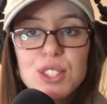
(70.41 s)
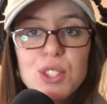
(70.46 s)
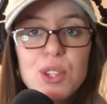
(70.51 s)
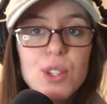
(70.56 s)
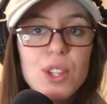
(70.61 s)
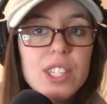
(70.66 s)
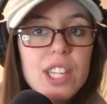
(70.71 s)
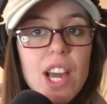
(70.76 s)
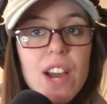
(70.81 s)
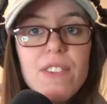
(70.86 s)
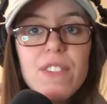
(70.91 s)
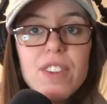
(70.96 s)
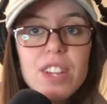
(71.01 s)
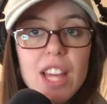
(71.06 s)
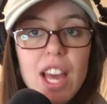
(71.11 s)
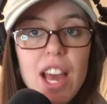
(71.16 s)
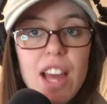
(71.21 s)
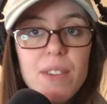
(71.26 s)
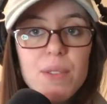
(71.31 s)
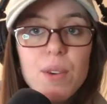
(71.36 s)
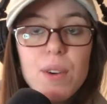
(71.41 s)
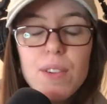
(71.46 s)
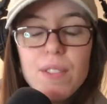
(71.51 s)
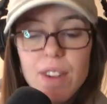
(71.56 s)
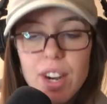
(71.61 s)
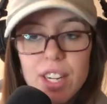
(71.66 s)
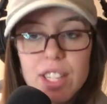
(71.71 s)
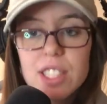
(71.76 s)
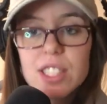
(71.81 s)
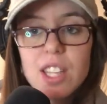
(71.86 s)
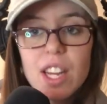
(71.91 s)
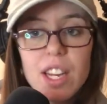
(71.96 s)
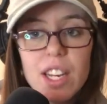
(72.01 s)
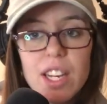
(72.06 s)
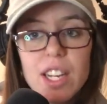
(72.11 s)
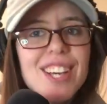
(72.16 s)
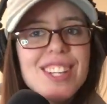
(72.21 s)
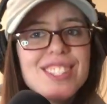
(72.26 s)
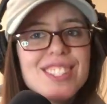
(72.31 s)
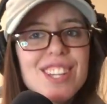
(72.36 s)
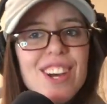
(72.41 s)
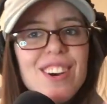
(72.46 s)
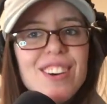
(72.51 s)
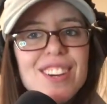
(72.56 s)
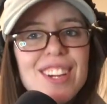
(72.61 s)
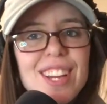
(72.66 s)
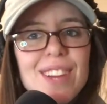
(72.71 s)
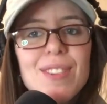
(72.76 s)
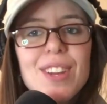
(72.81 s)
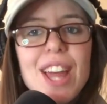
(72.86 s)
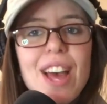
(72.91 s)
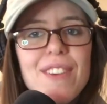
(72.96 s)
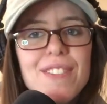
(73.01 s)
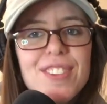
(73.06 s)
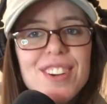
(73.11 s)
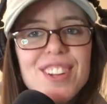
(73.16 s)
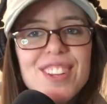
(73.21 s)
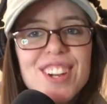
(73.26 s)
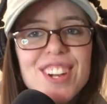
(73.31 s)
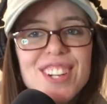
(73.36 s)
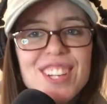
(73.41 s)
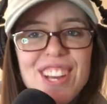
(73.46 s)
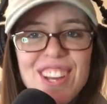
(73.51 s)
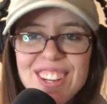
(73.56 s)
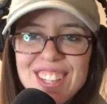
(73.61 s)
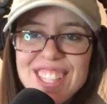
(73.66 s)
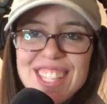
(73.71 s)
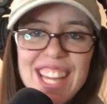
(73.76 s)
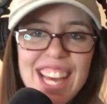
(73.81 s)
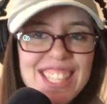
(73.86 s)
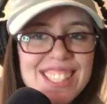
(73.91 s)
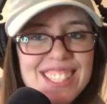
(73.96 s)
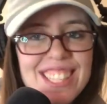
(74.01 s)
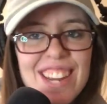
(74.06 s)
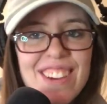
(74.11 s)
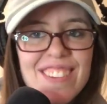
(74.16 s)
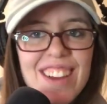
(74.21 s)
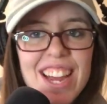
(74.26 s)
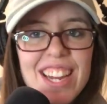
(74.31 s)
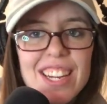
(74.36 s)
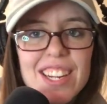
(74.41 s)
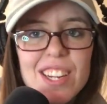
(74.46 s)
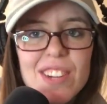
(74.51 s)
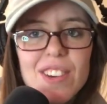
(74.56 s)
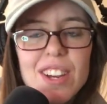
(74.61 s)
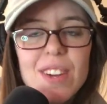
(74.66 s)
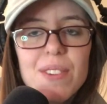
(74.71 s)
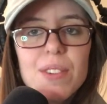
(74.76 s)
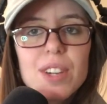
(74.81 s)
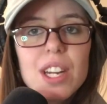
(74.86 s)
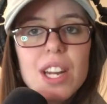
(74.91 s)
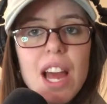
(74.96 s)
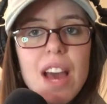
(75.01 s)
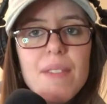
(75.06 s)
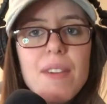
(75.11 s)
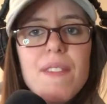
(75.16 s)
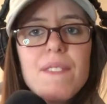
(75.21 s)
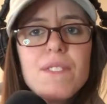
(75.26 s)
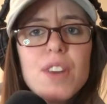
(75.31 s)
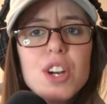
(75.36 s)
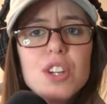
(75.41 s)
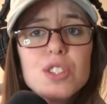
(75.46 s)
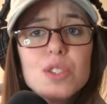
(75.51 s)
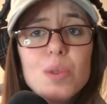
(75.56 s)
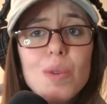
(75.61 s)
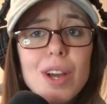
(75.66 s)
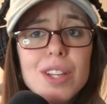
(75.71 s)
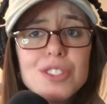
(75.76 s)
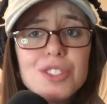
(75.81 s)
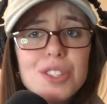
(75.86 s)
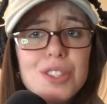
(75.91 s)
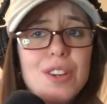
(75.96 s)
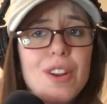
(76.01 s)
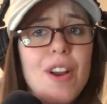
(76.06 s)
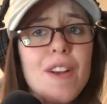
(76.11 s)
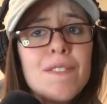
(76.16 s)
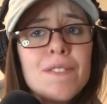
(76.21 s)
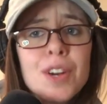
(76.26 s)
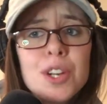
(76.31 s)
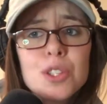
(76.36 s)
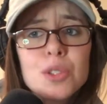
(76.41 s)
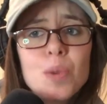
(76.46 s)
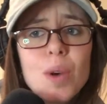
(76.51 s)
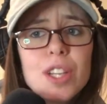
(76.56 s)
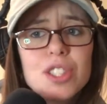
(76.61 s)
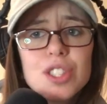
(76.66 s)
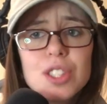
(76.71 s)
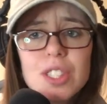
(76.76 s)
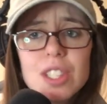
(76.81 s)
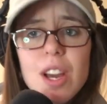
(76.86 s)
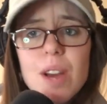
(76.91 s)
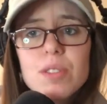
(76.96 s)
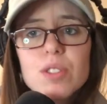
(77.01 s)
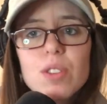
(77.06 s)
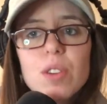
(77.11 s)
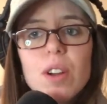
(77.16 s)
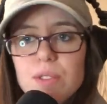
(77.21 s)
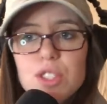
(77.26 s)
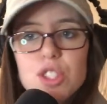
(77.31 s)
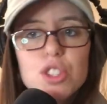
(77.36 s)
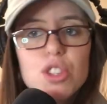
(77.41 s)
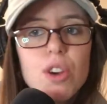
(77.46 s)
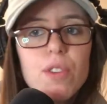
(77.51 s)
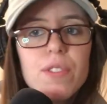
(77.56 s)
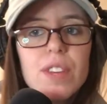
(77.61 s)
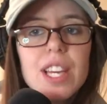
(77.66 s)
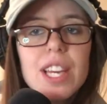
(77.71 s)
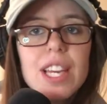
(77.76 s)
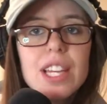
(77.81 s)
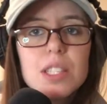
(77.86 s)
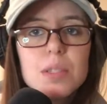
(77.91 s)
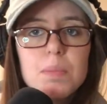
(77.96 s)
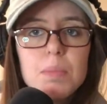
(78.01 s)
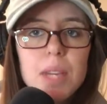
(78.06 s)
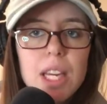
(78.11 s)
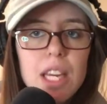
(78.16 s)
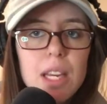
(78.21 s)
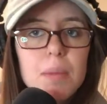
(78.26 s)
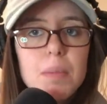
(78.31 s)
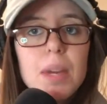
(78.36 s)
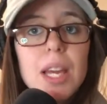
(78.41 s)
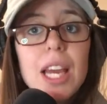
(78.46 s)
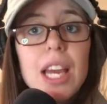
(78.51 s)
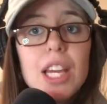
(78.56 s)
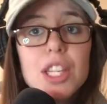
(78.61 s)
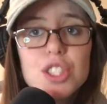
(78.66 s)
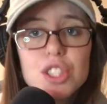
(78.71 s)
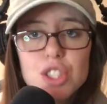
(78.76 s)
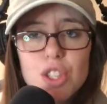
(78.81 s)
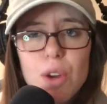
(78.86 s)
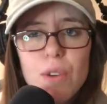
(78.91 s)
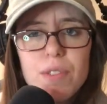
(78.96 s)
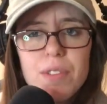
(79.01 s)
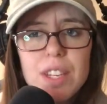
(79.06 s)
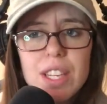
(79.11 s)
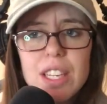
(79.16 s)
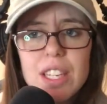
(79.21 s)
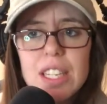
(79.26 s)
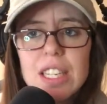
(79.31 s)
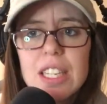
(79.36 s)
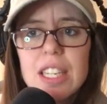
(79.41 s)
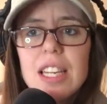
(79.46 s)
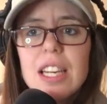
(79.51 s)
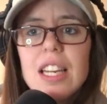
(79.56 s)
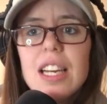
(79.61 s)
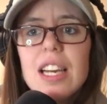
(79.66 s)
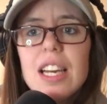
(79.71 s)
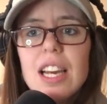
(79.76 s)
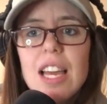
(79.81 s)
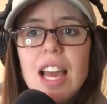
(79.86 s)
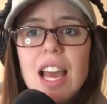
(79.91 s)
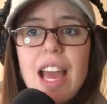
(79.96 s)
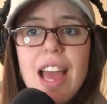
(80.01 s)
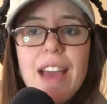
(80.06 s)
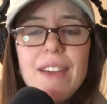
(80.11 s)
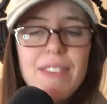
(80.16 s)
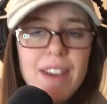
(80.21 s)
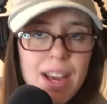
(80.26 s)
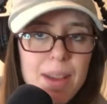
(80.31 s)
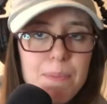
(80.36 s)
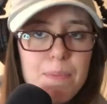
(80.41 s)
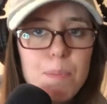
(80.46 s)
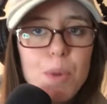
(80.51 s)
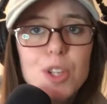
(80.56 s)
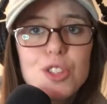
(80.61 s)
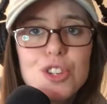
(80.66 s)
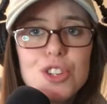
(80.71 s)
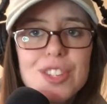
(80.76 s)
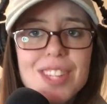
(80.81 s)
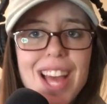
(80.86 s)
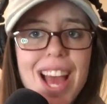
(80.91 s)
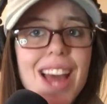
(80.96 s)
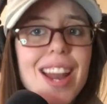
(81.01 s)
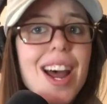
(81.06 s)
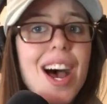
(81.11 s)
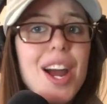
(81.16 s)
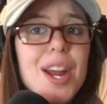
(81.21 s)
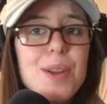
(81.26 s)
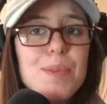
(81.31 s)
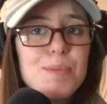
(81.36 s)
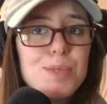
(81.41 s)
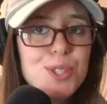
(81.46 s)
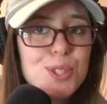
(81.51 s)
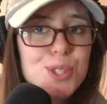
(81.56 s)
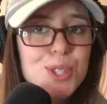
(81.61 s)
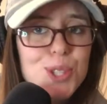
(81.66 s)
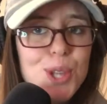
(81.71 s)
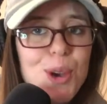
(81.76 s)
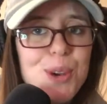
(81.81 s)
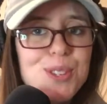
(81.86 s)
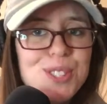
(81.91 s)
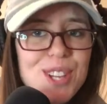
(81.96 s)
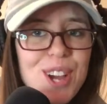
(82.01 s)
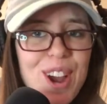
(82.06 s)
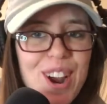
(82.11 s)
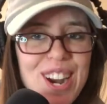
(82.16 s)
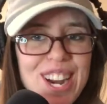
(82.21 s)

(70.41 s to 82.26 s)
So look out for that. We're very excited. So without further ado, let's get right into it. We're gonna have our first question. Our first question comes from Sophie is meme is Sophie. If I butchered that, I am so sorry.